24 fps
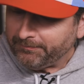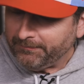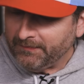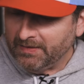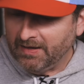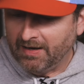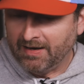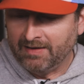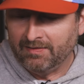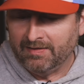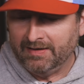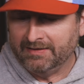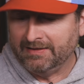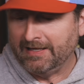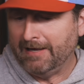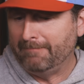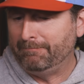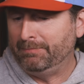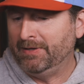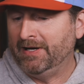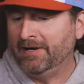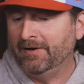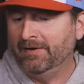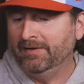I'm gonna
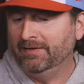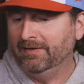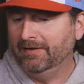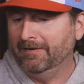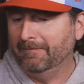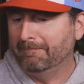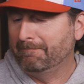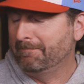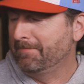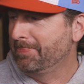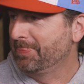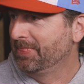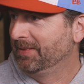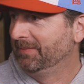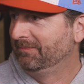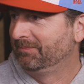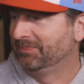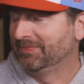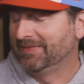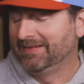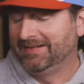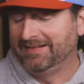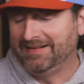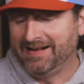go for another one.
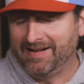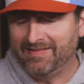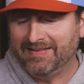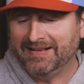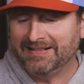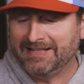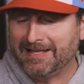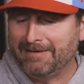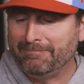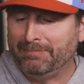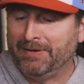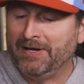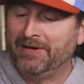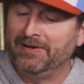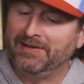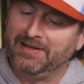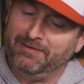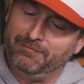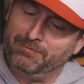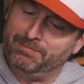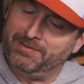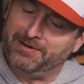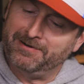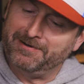I like that pairing even
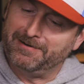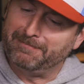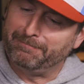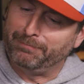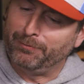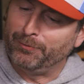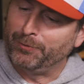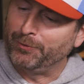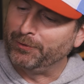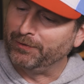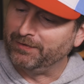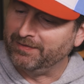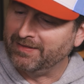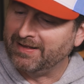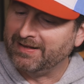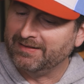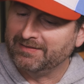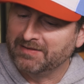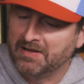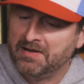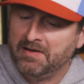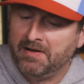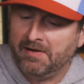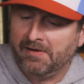better than the pork. Like,
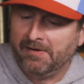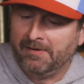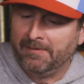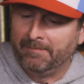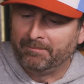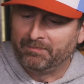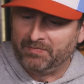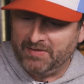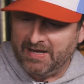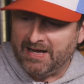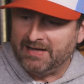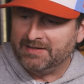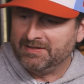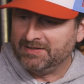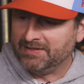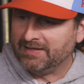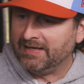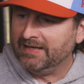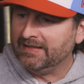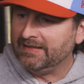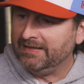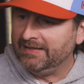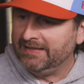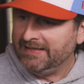that's
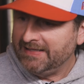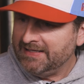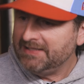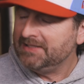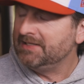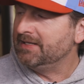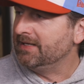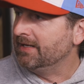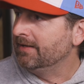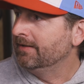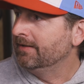like easy.